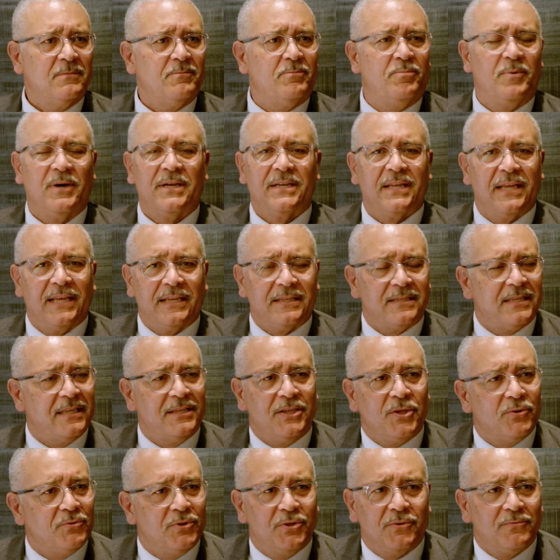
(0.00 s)
But
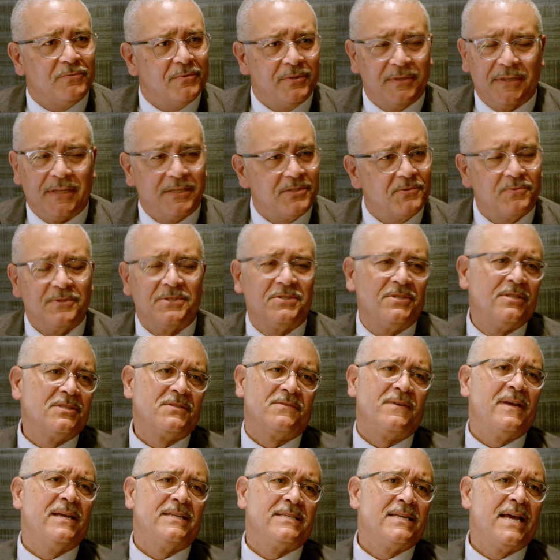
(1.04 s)
this was just
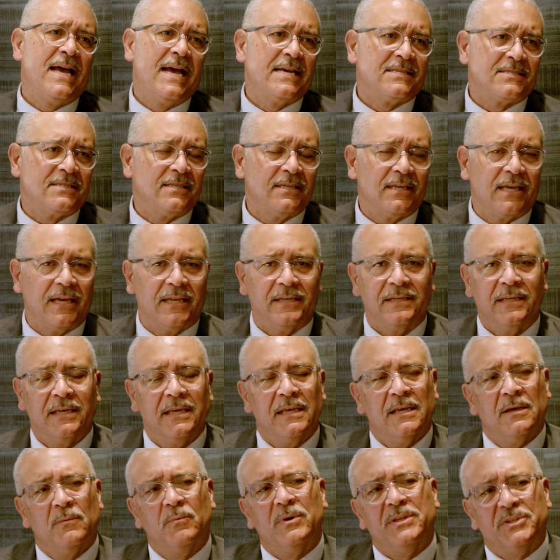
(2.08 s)
fantastic. And
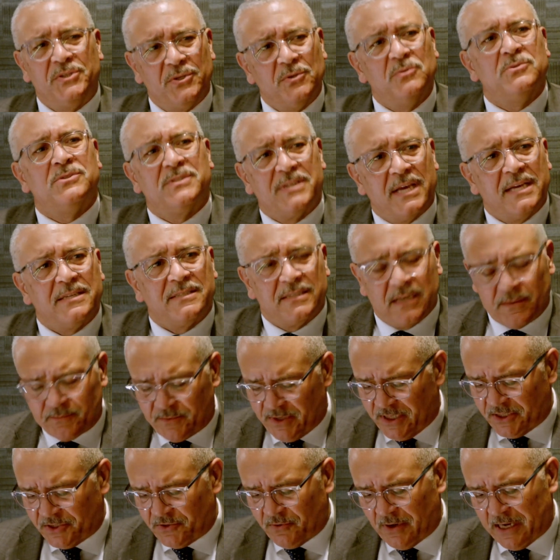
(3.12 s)
we do say
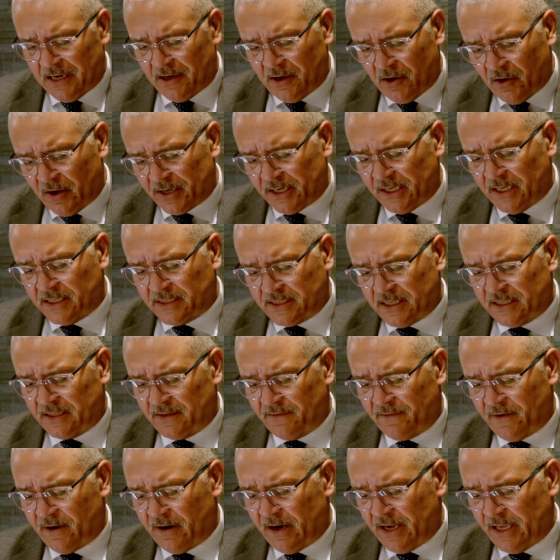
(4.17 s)
something to our audience at the
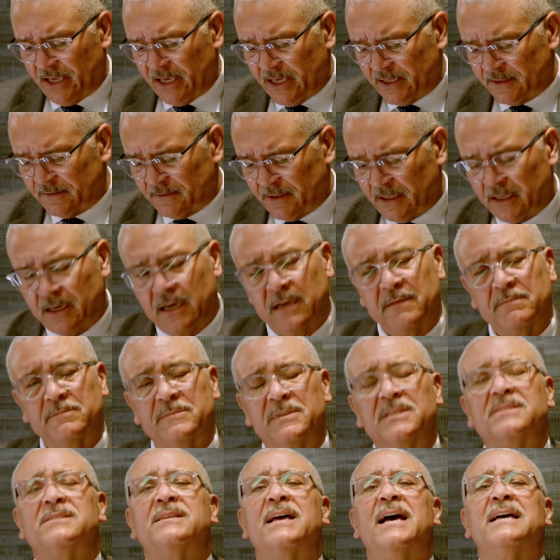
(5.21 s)
very end.
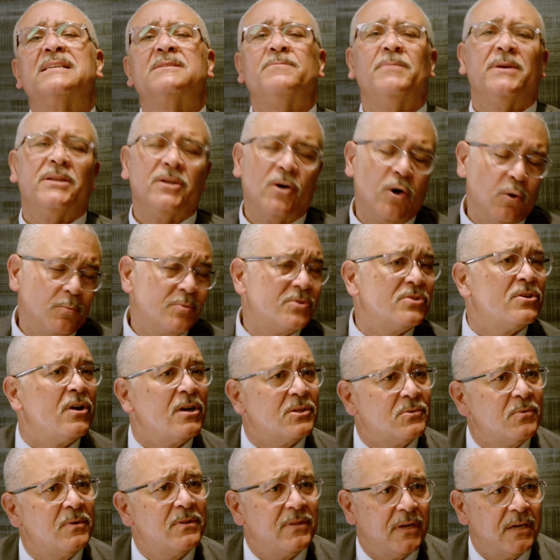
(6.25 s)
This has been Hope
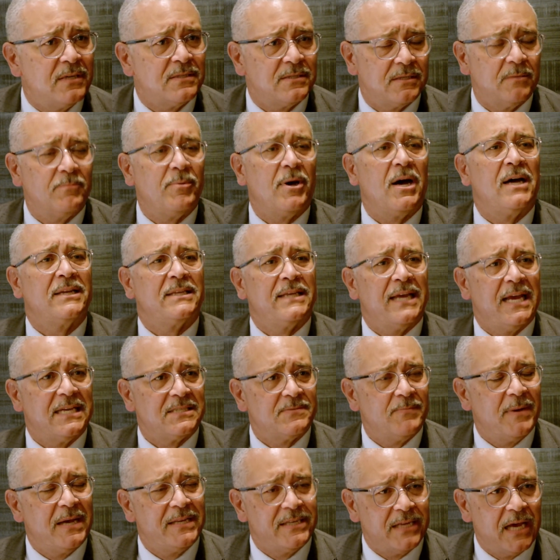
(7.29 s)
Starts With Us, a
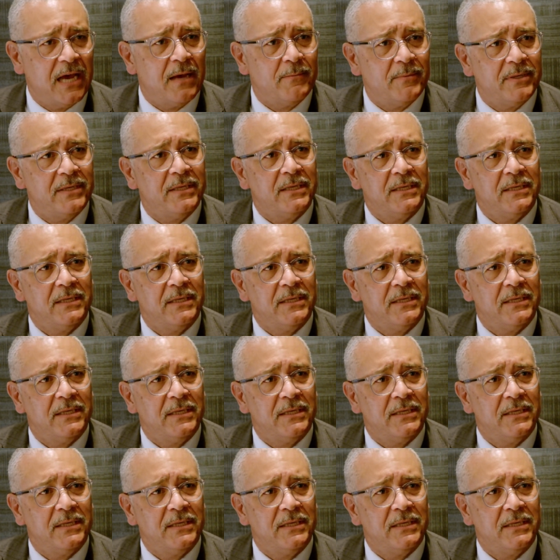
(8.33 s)
podcast by NAMI,